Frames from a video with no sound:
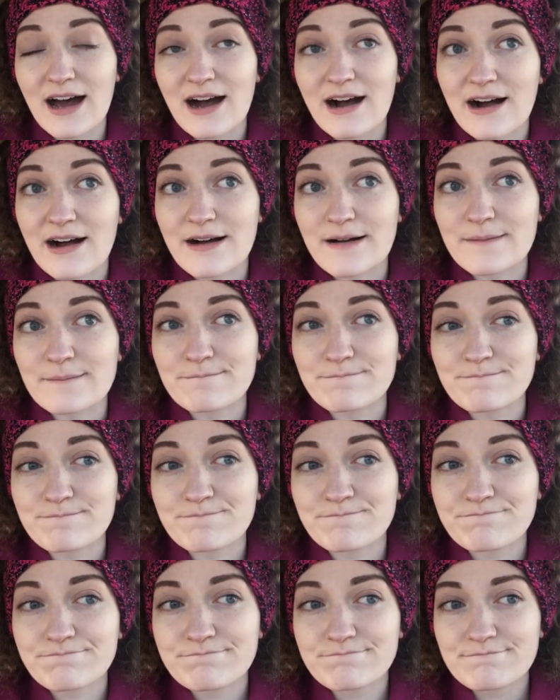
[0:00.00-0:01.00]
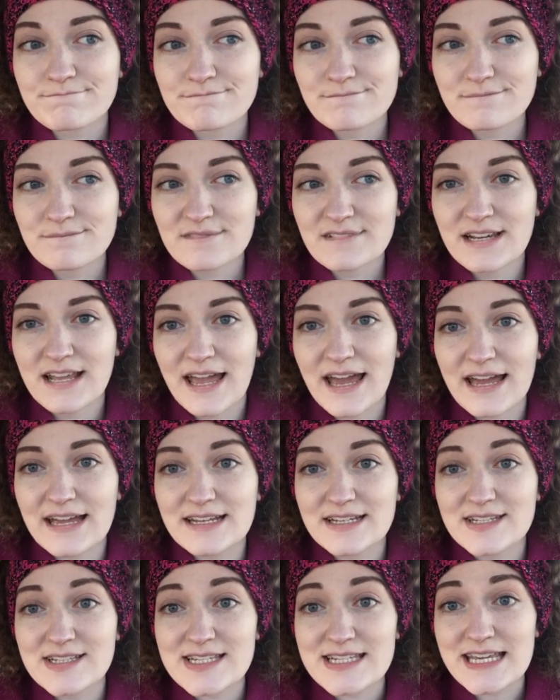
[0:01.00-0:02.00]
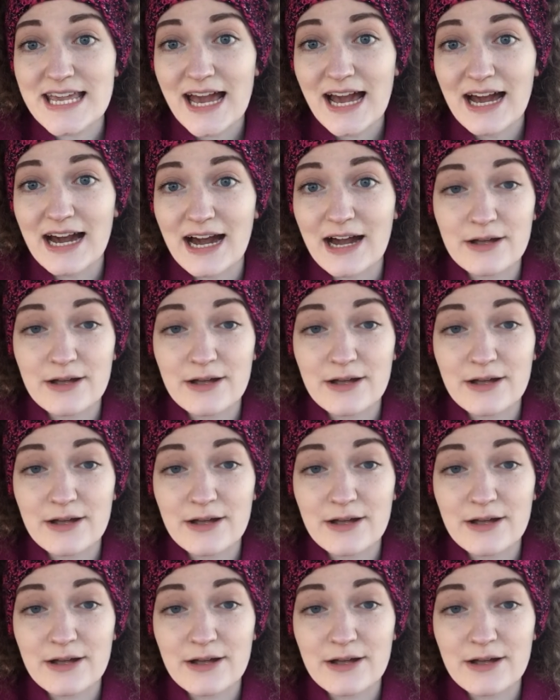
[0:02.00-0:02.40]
And yeah,